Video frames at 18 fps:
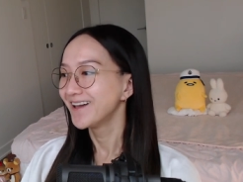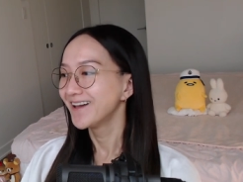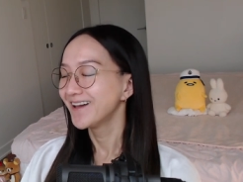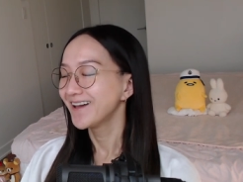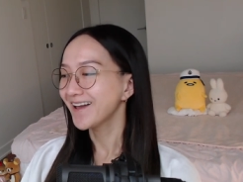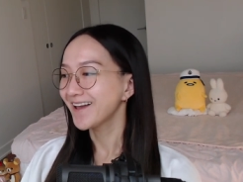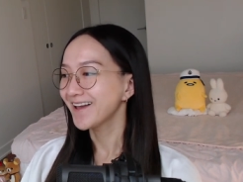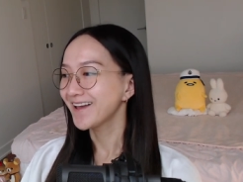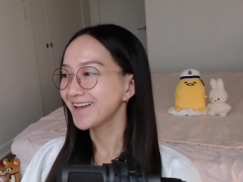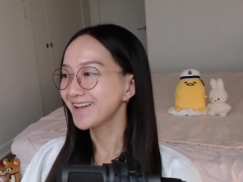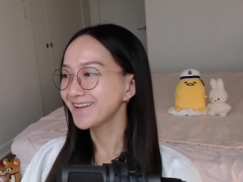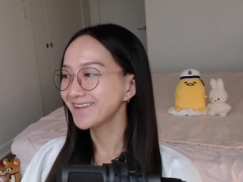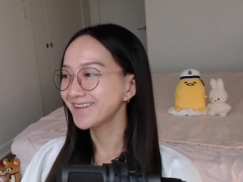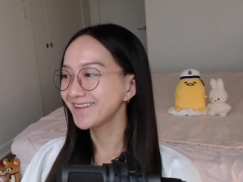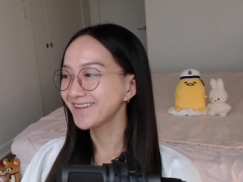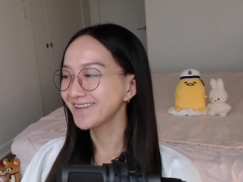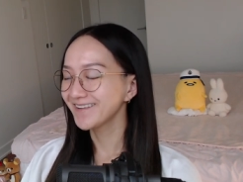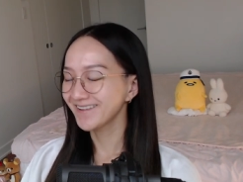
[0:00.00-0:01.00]

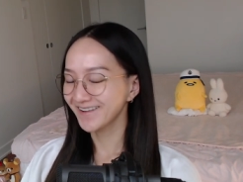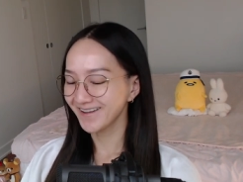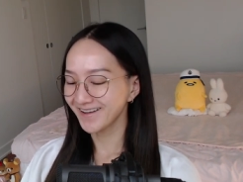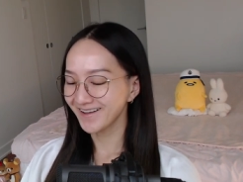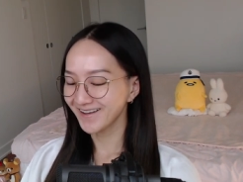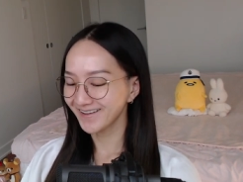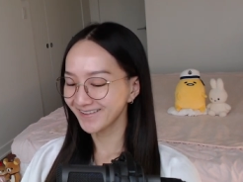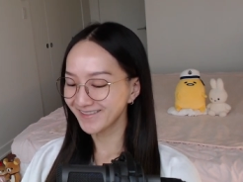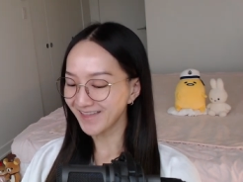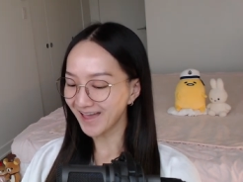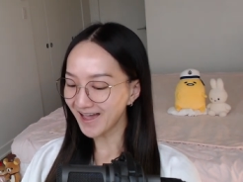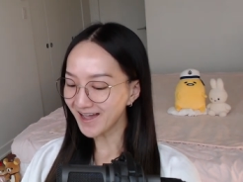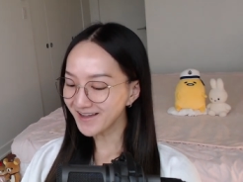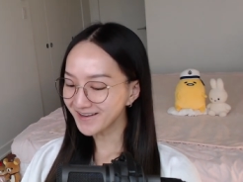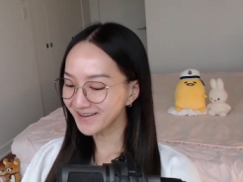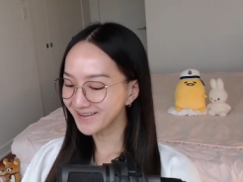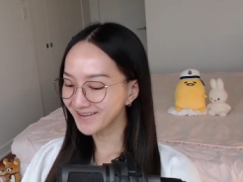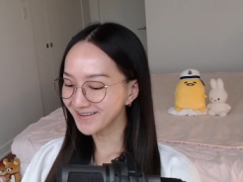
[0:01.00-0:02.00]
And that
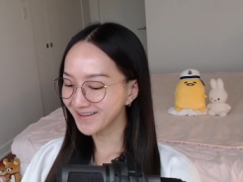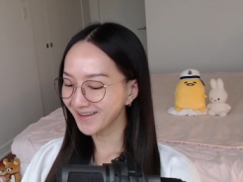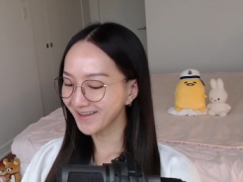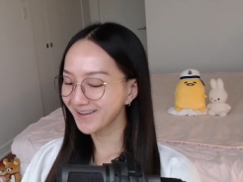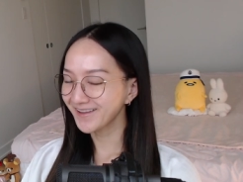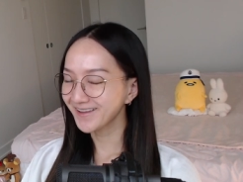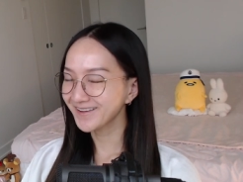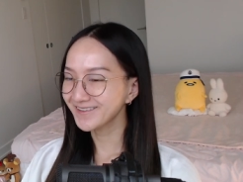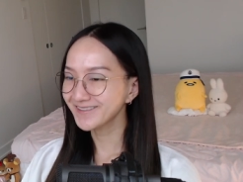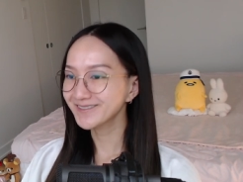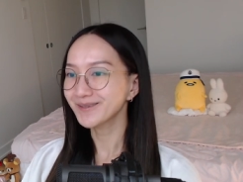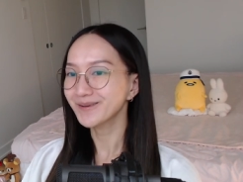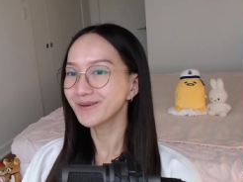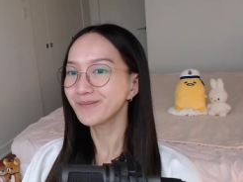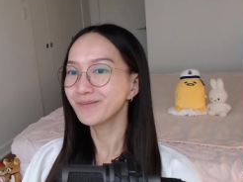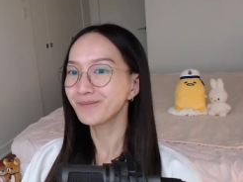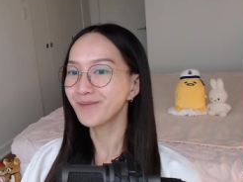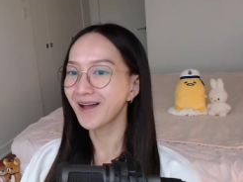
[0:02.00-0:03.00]
is
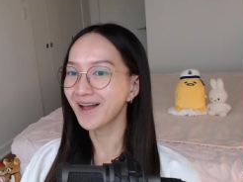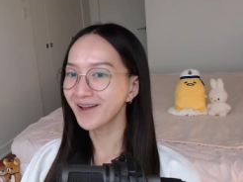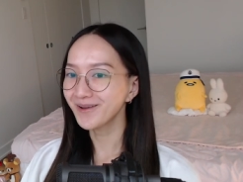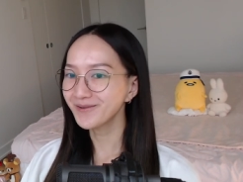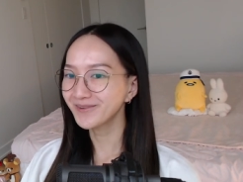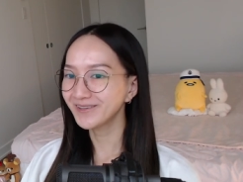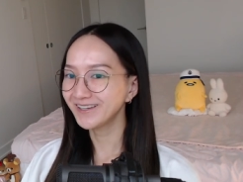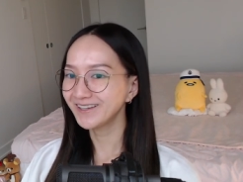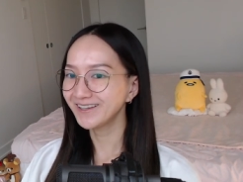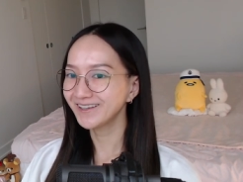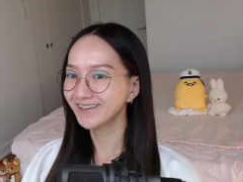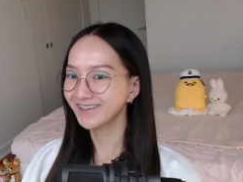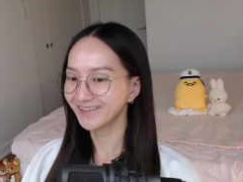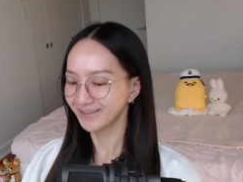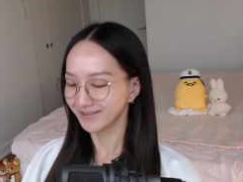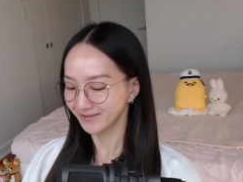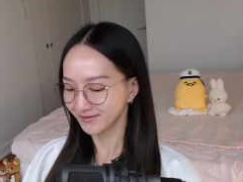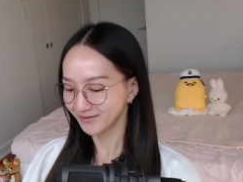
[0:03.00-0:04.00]
my week.
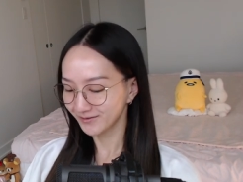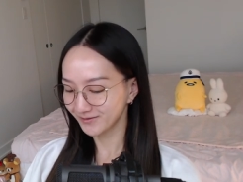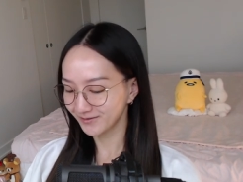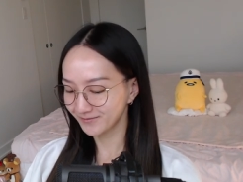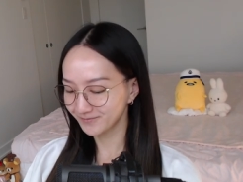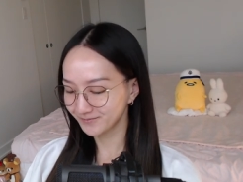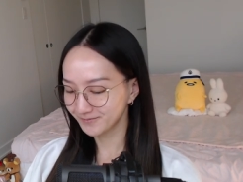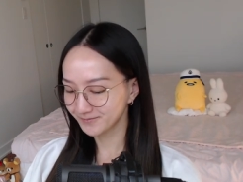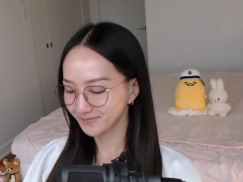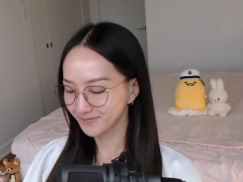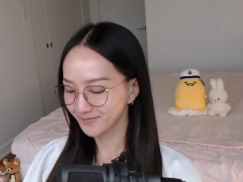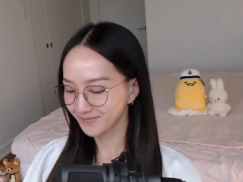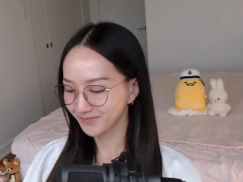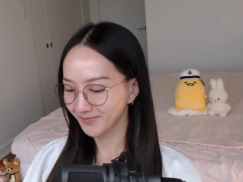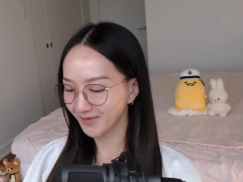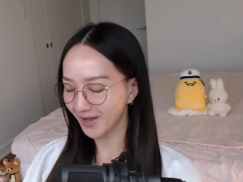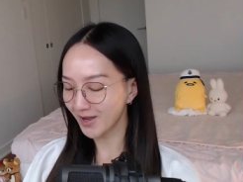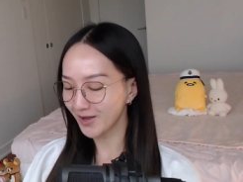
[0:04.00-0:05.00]

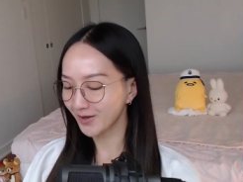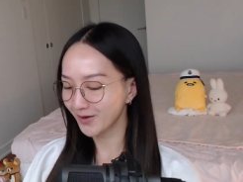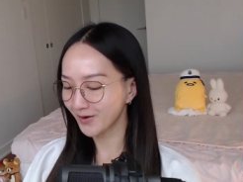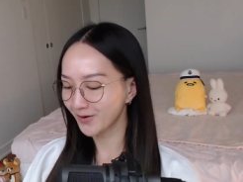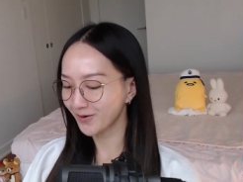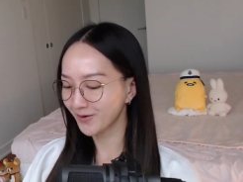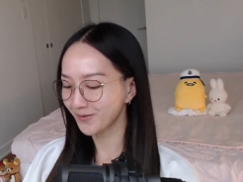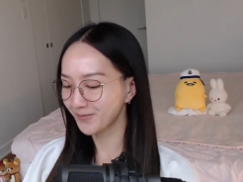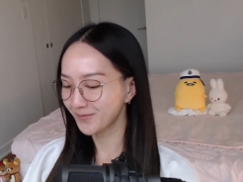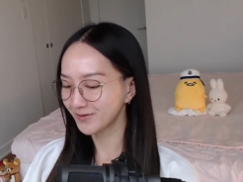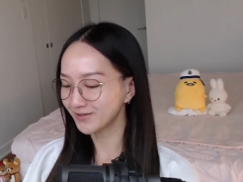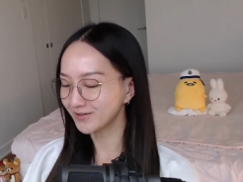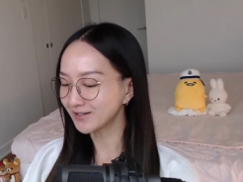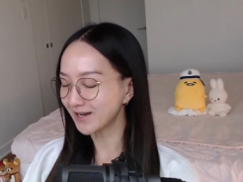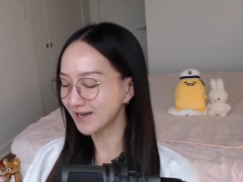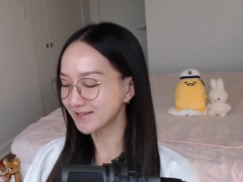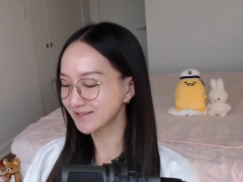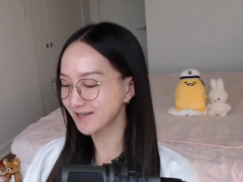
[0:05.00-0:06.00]
I hope you
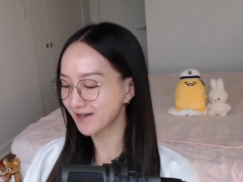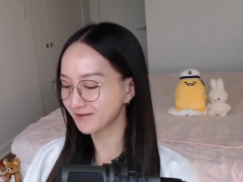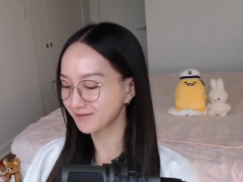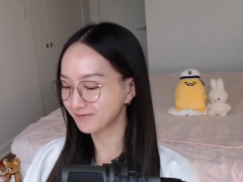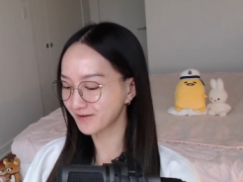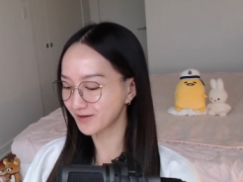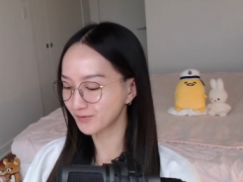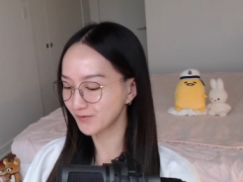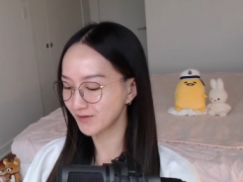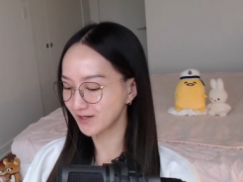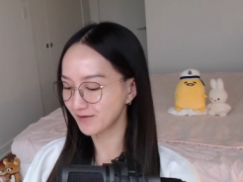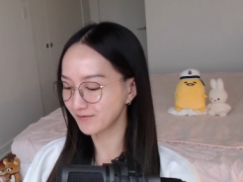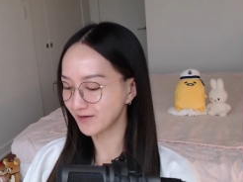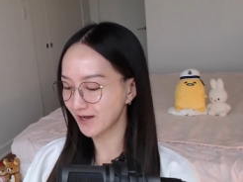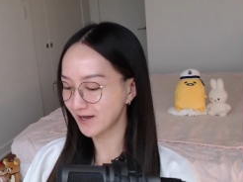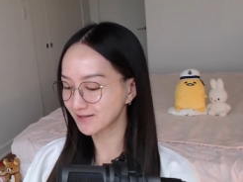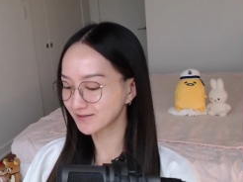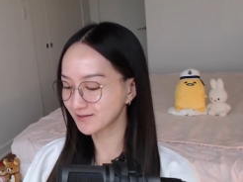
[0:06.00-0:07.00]
guys had a fun week. If you
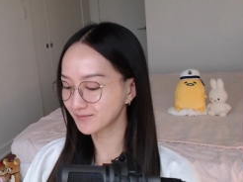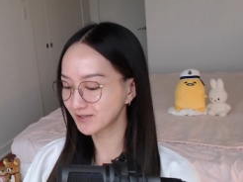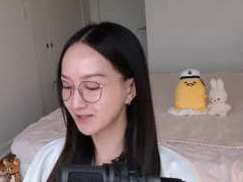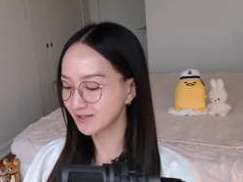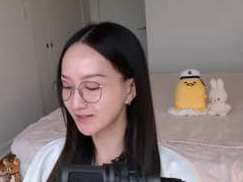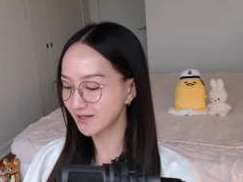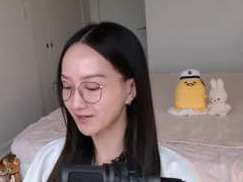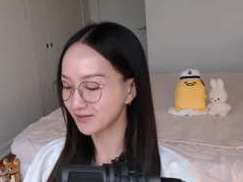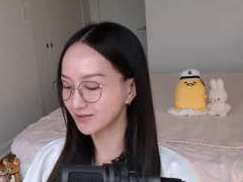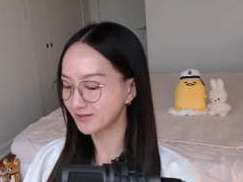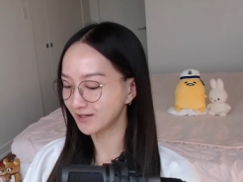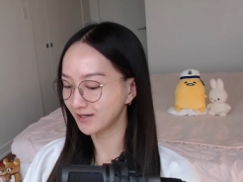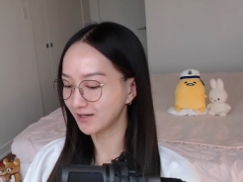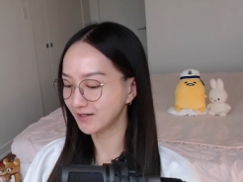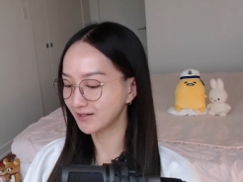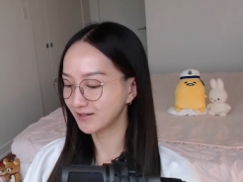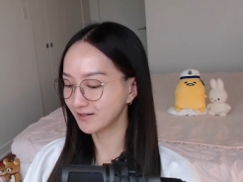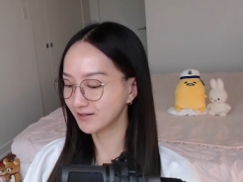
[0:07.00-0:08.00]
had something that you
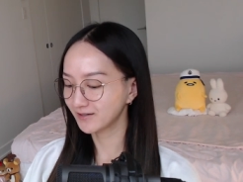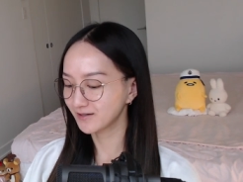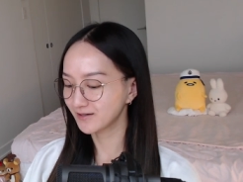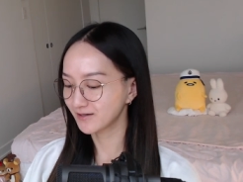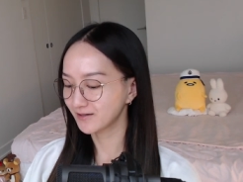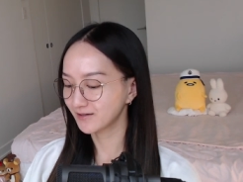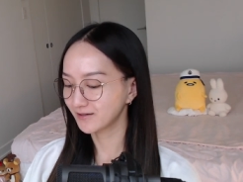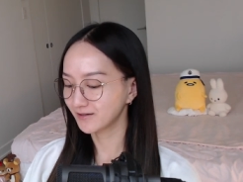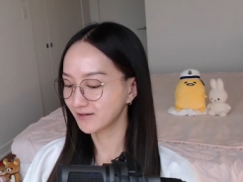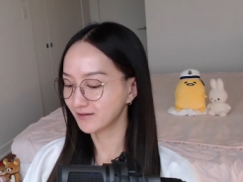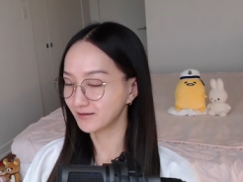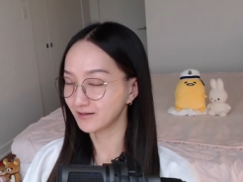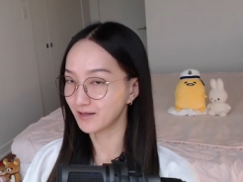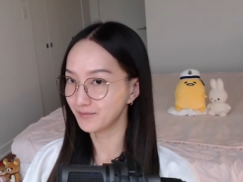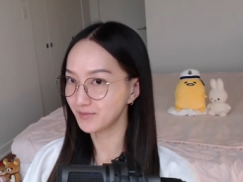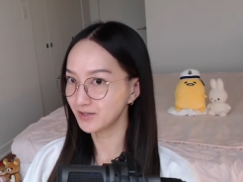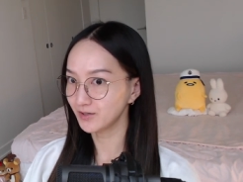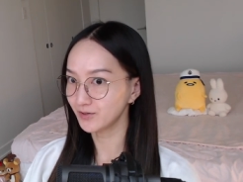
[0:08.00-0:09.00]
did, let
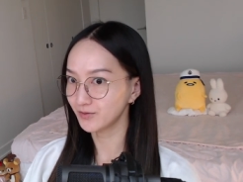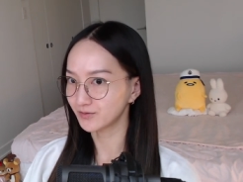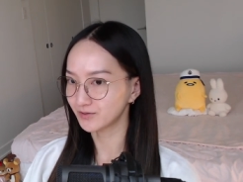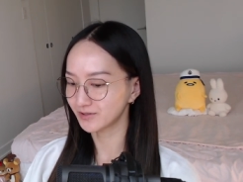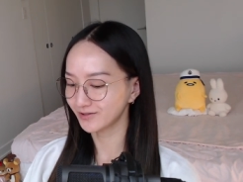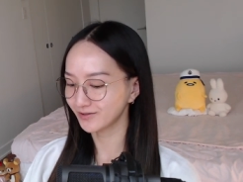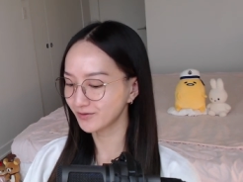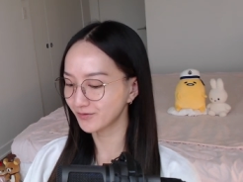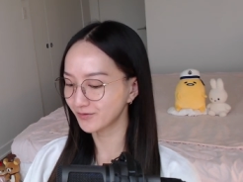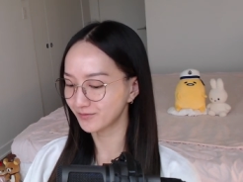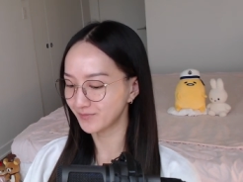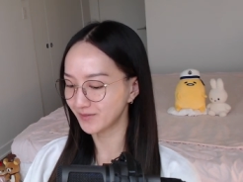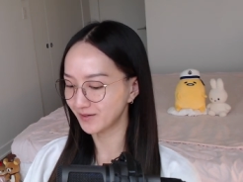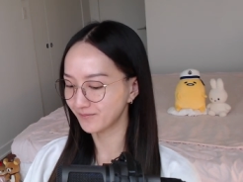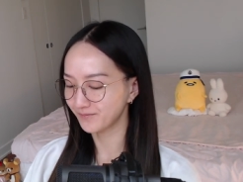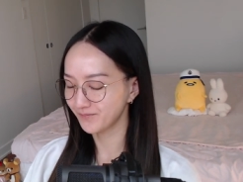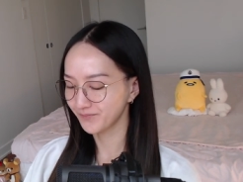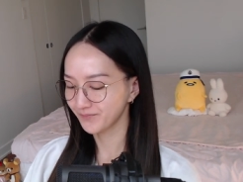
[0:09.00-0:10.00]
me know, share it with me.